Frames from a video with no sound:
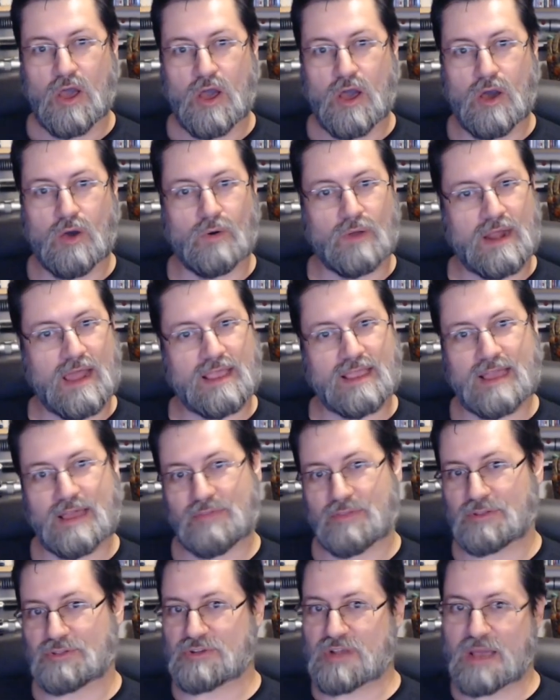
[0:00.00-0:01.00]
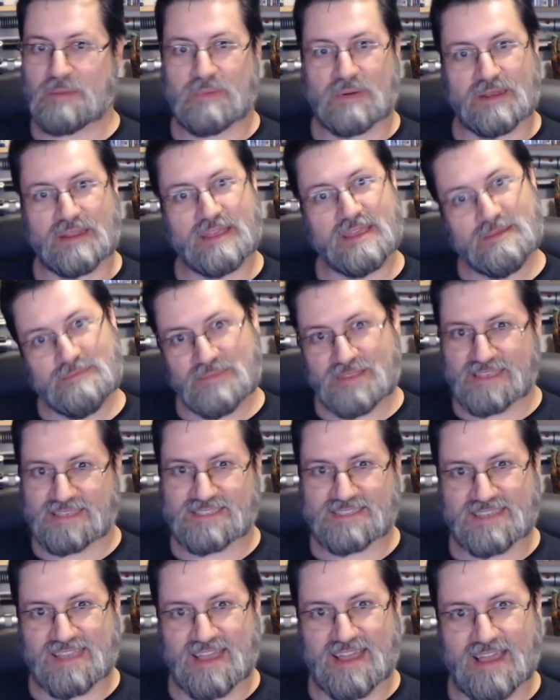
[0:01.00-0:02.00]
oh, and I got the drop on him
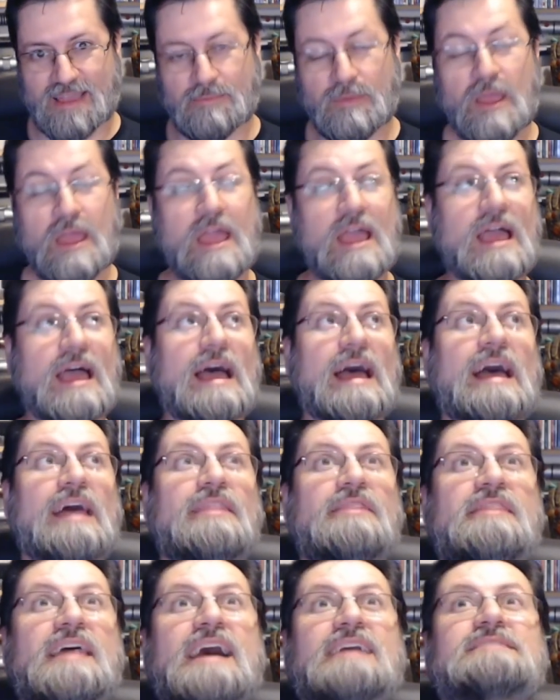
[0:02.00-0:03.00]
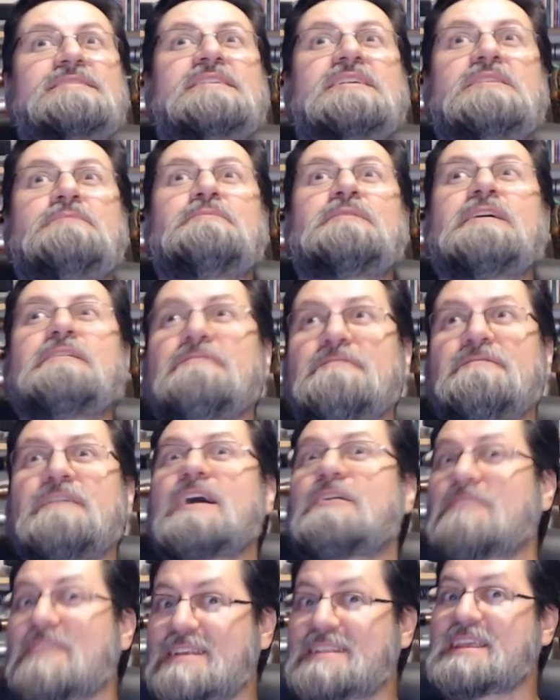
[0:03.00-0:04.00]
this time. That's going to be a
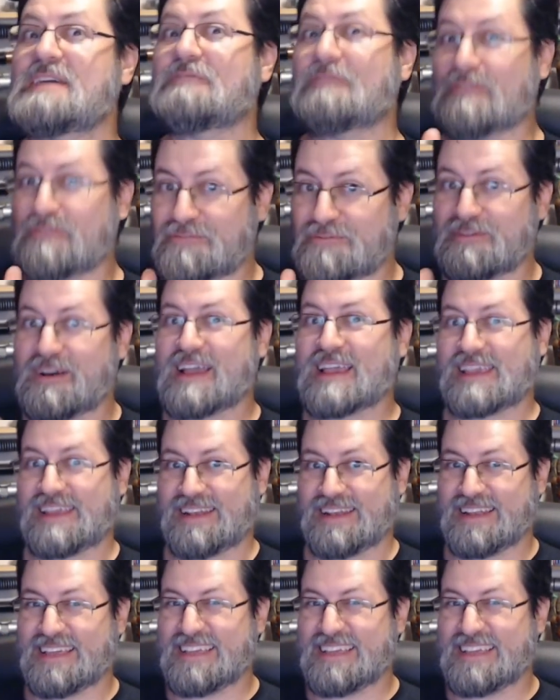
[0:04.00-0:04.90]
very different fight.